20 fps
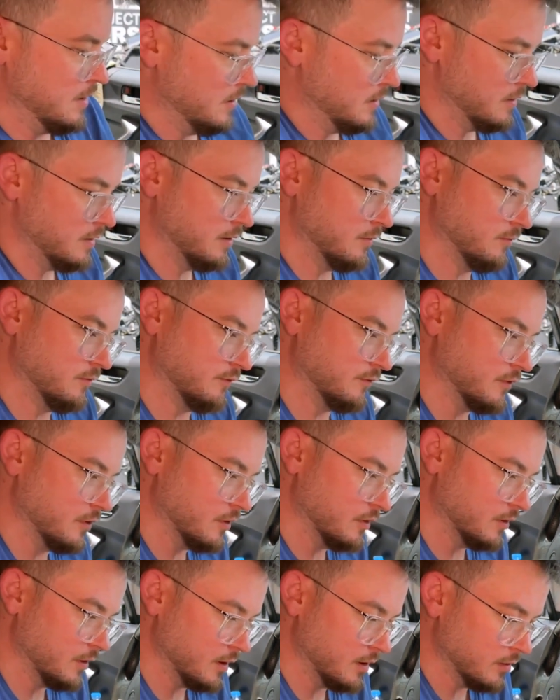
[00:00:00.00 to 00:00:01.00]
Now we've
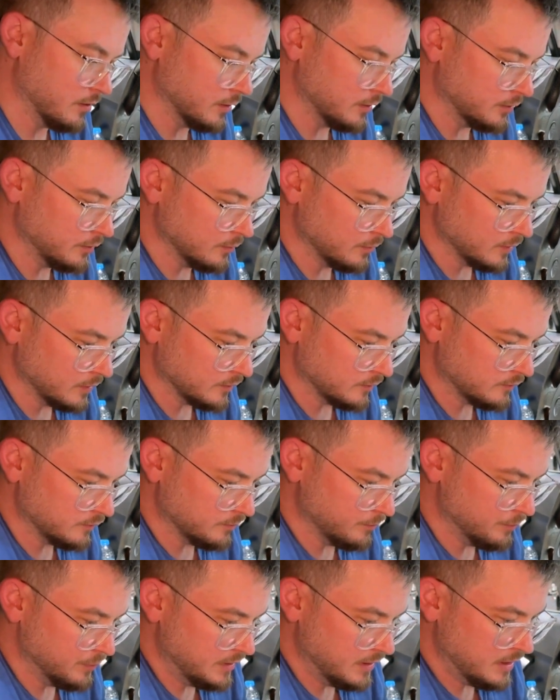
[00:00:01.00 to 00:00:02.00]
got our
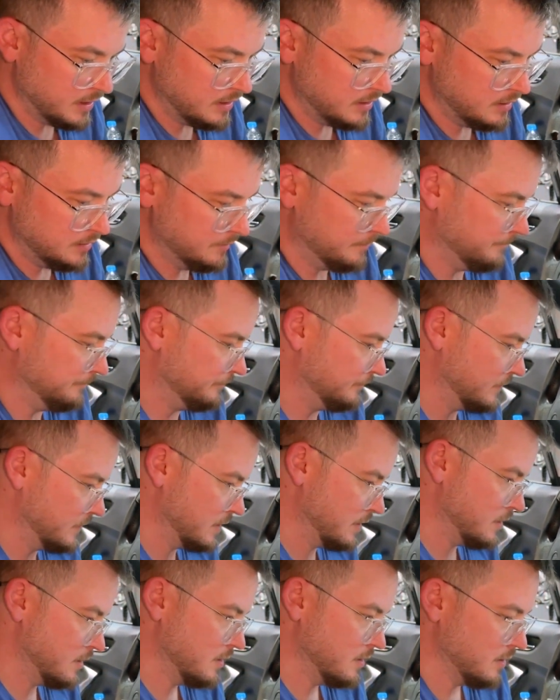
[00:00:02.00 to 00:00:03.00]
USB,
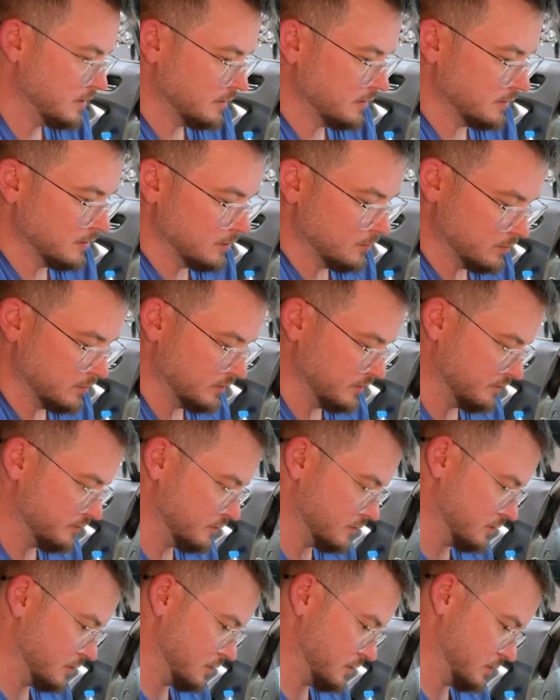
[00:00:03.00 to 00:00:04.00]
then we've
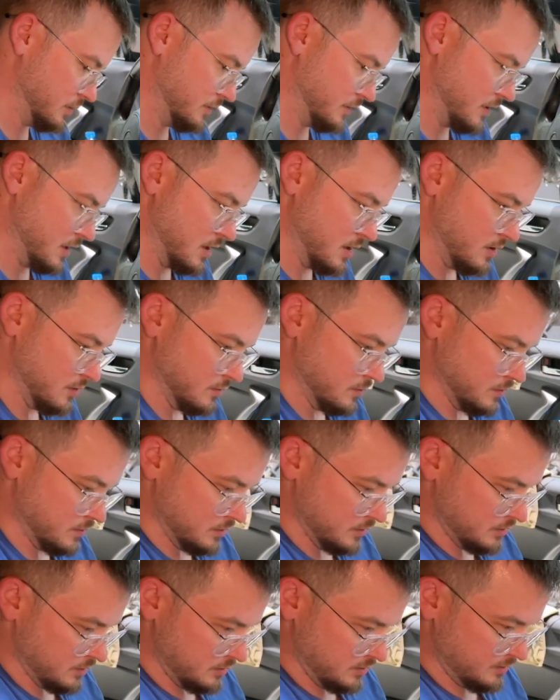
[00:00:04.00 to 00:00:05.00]
got
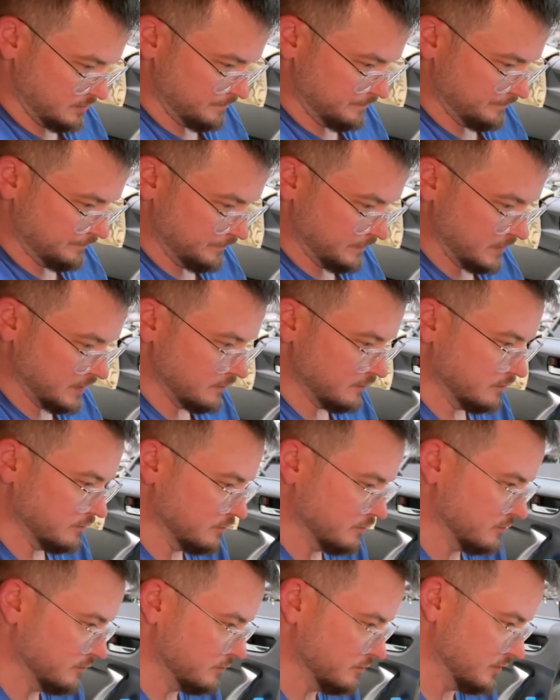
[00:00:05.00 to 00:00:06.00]
our
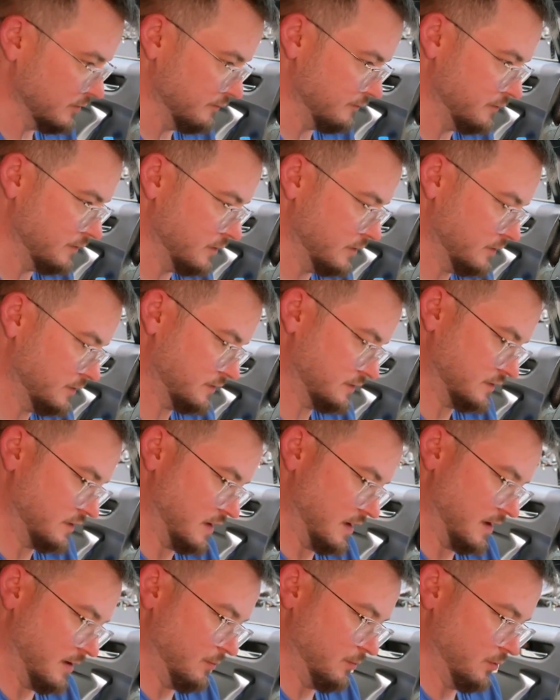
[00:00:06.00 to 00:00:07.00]
reverse
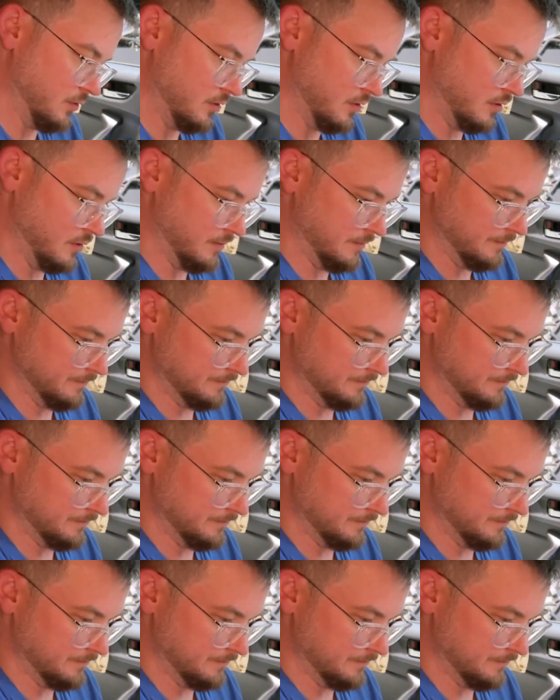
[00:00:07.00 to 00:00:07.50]
camera,